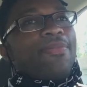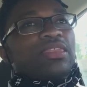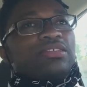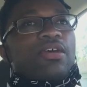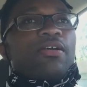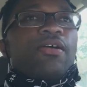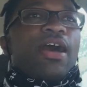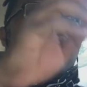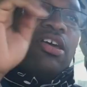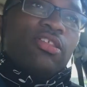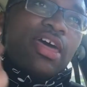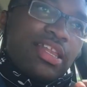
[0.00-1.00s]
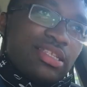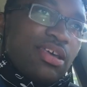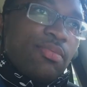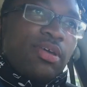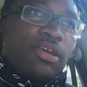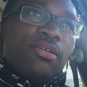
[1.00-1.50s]
So I know that's
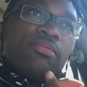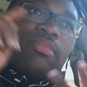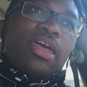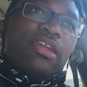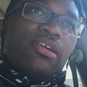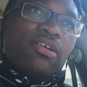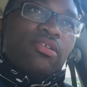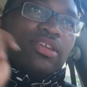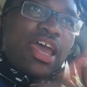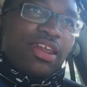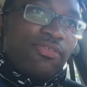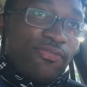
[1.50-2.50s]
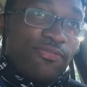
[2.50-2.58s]
coming. I know Daddy